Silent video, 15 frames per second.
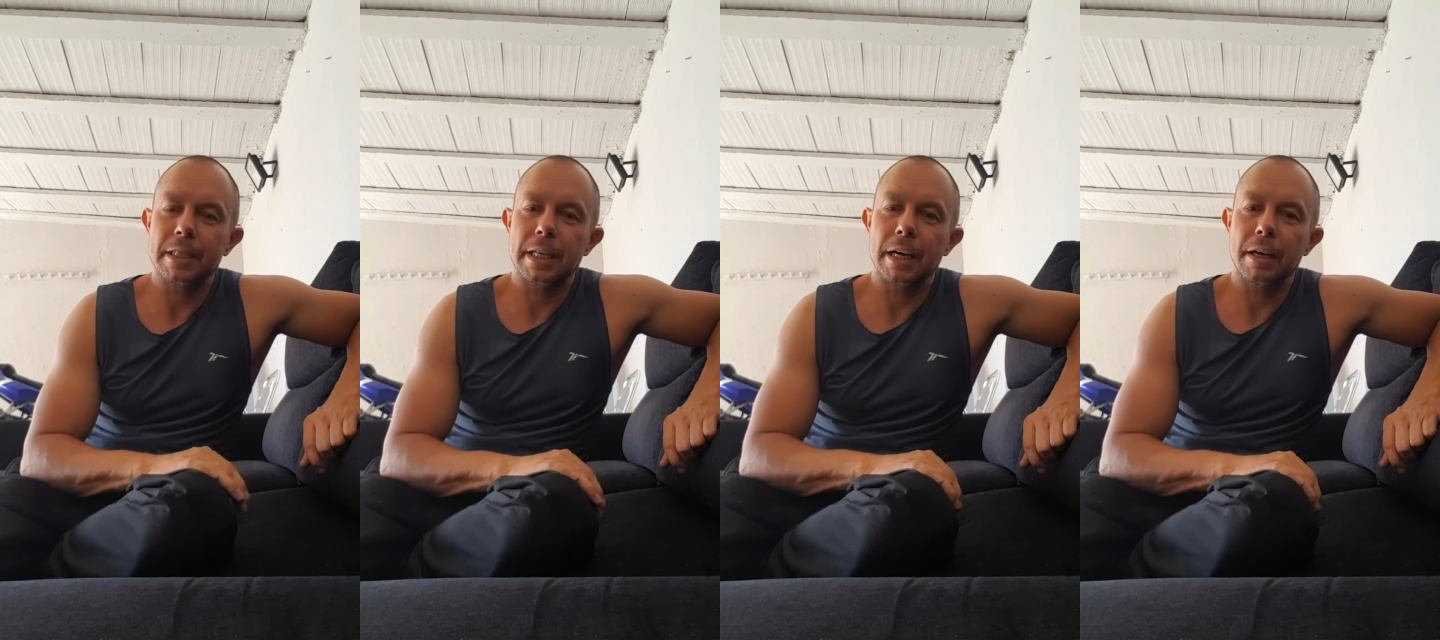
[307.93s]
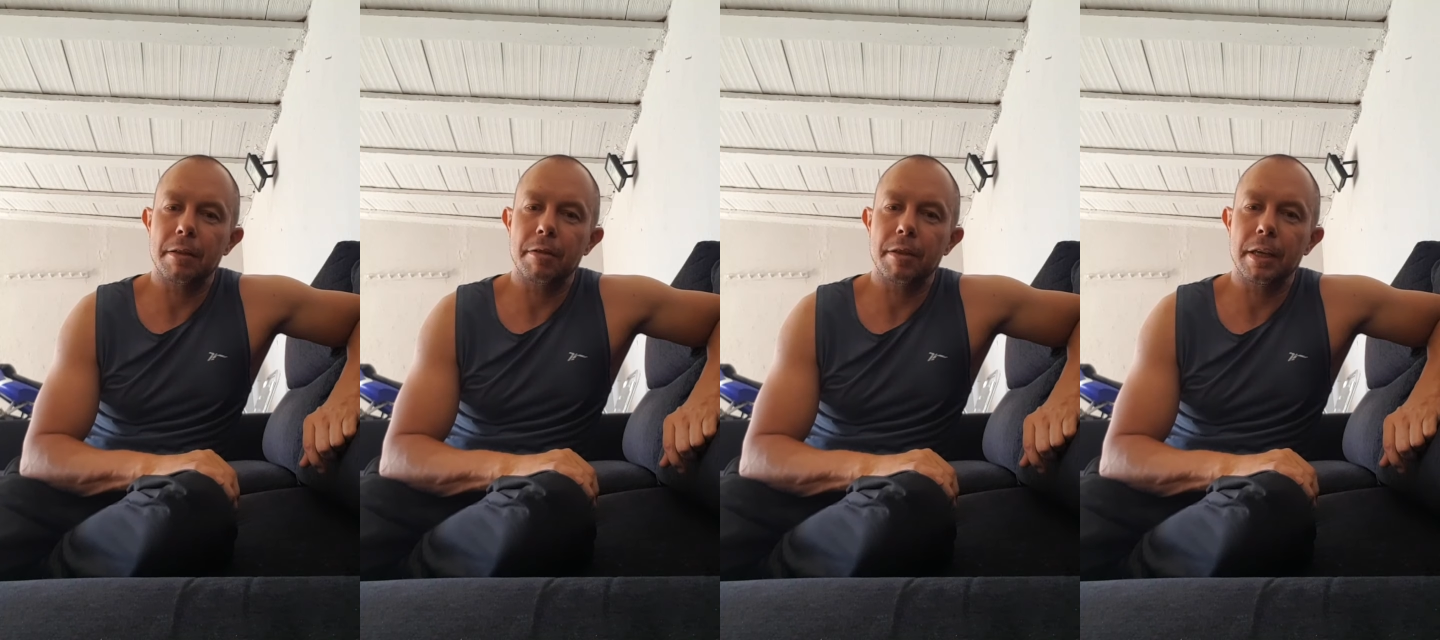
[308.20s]
I
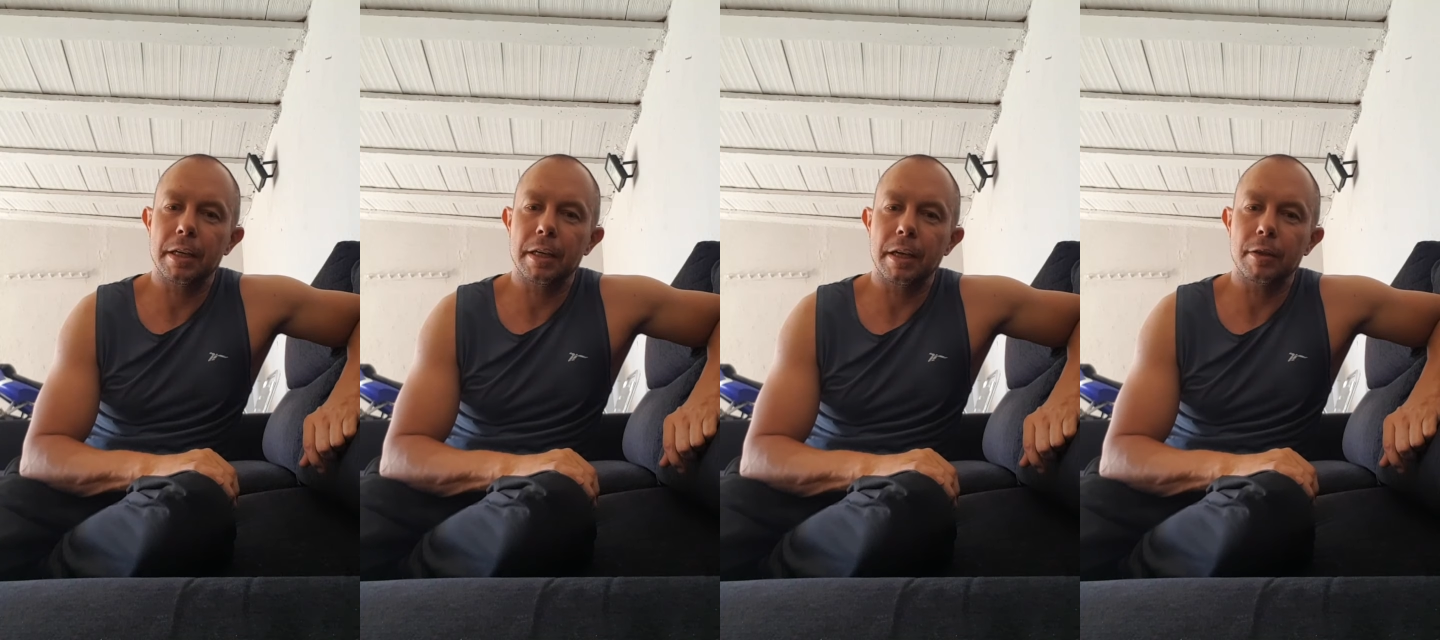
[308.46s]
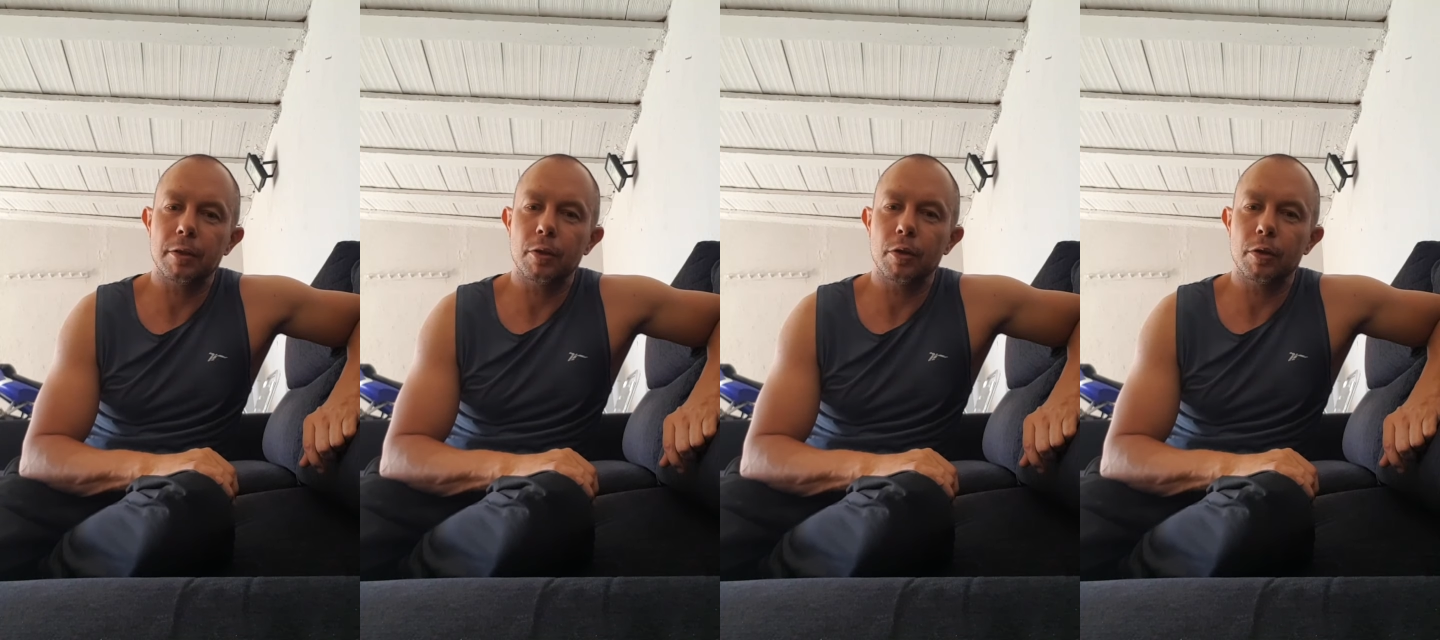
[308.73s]
think I
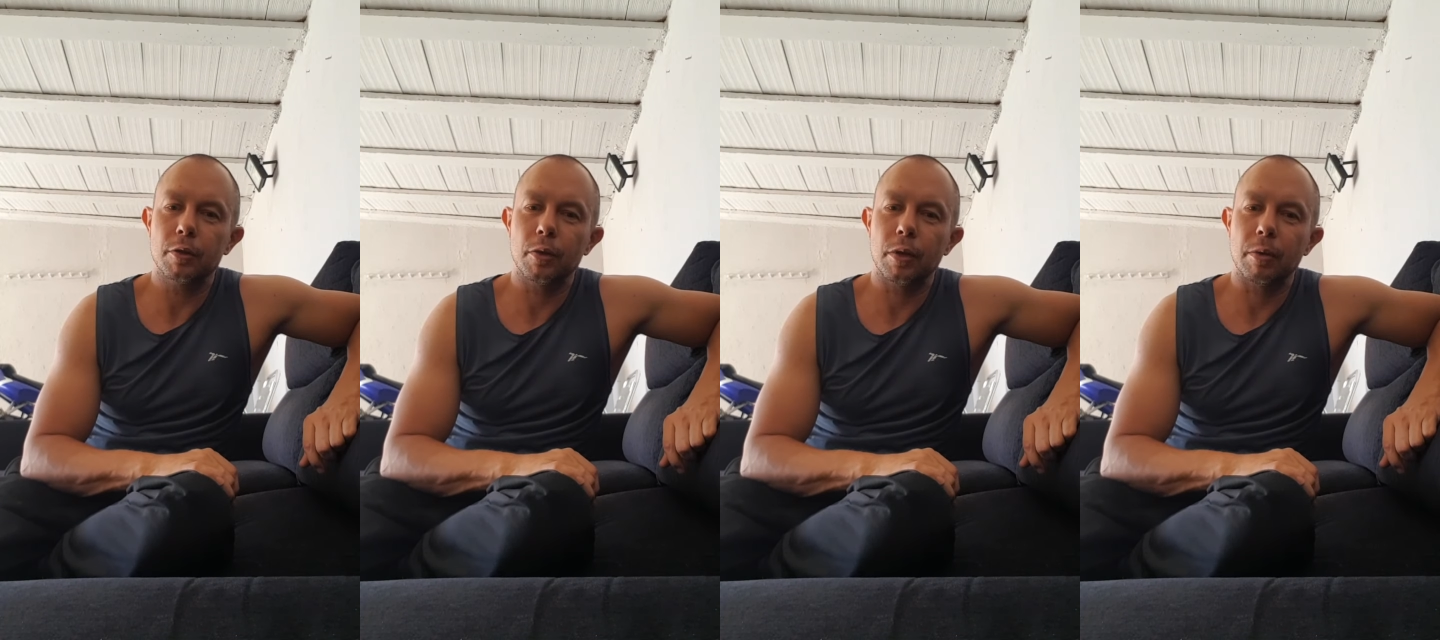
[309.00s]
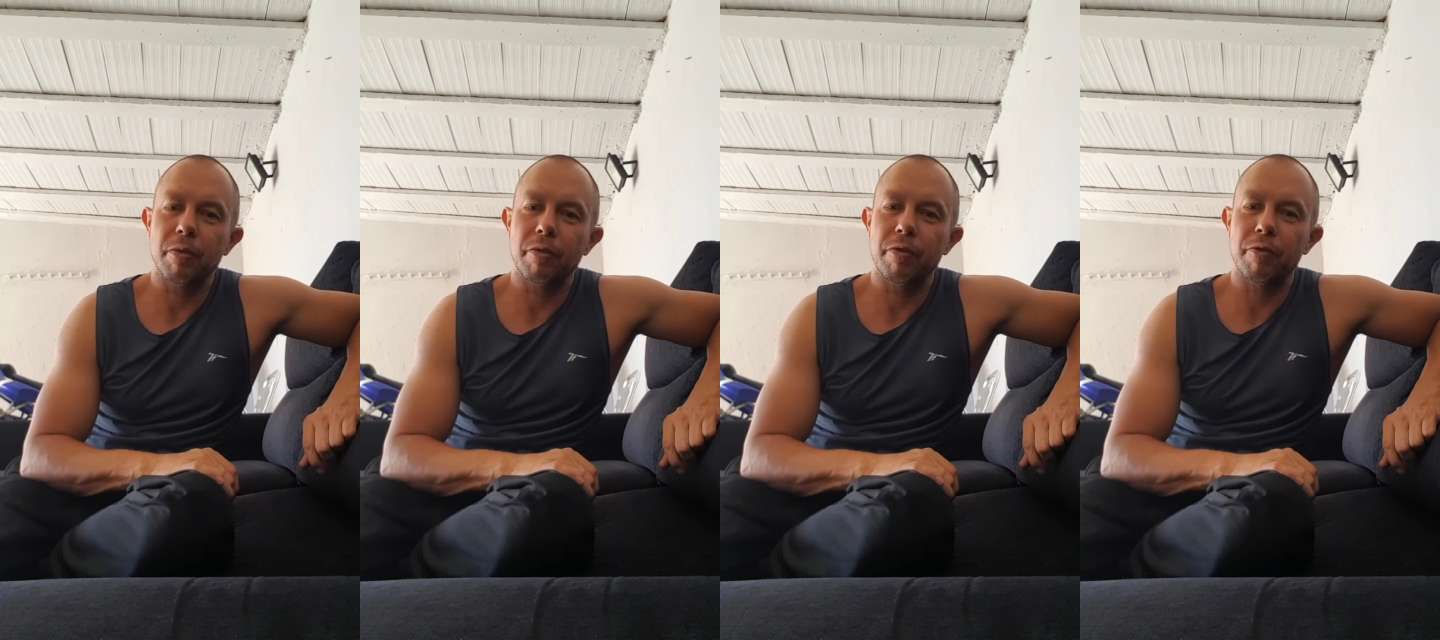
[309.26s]
talk to him